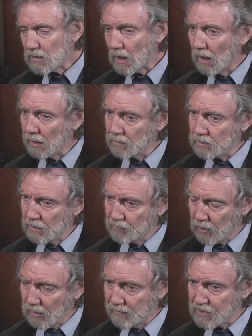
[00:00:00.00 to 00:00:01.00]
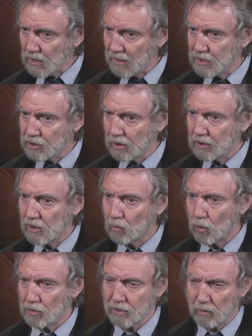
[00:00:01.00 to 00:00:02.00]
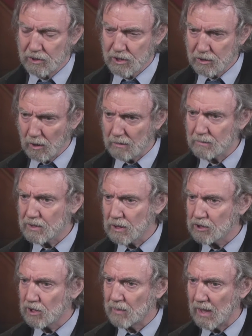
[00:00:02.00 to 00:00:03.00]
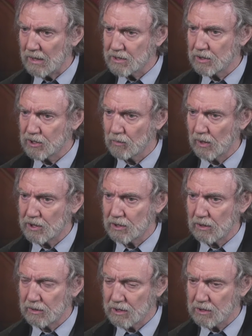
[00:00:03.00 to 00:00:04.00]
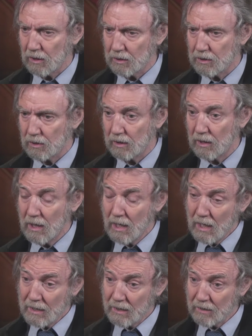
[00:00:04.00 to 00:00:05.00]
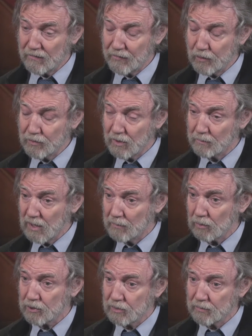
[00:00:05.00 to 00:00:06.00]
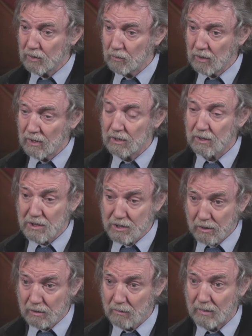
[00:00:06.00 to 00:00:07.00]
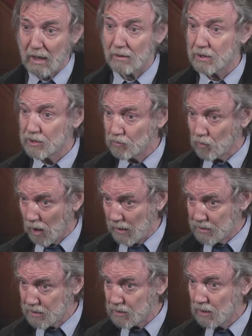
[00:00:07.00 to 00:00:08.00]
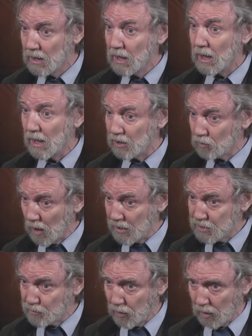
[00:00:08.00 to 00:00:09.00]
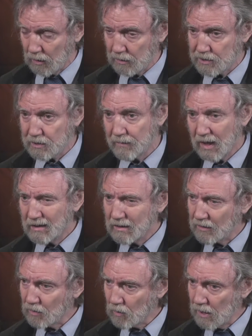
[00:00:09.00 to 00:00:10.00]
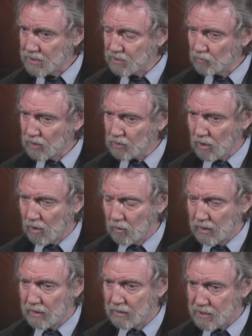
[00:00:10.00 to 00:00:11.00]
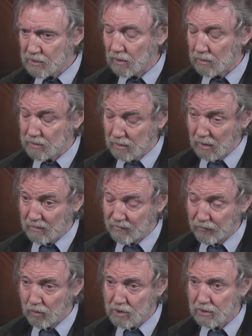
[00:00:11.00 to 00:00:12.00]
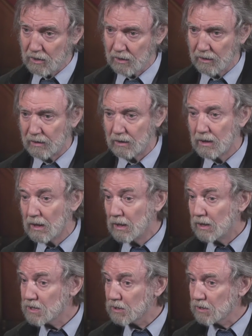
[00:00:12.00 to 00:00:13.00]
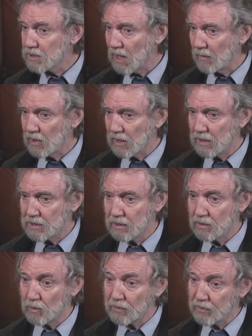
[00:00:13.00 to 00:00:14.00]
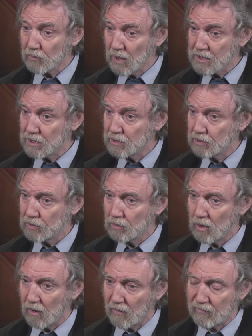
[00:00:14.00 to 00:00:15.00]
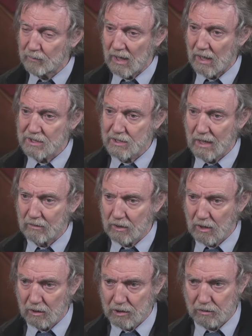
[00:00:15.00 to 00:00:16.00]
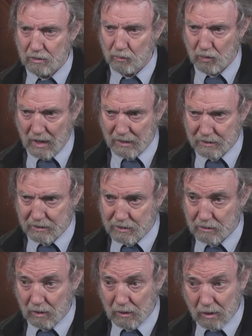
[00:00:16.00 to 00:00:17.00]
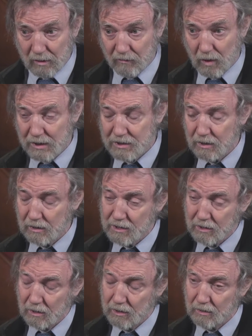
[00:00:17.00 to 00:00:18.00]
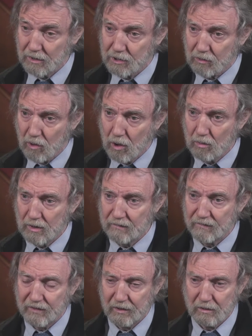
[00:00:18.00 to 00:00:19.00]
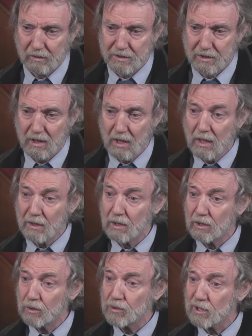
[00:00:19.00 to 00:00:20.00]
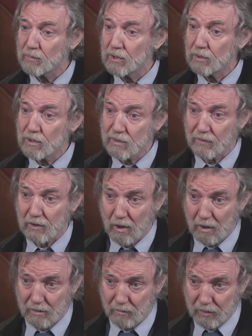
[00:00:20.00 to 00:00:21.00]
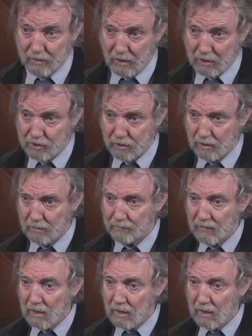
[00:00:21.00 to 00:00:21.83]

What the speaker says: And if we leave aside the drinking water, which is not such a bad situation in this country, then the food that people should be really concerned about is rice and rice products. Now, the rice that we grow in this country, unfortunately, is contaminated with the residue of past agricultural practice. So a lot of rice in this country is grown in fields that used to be used for cotton production.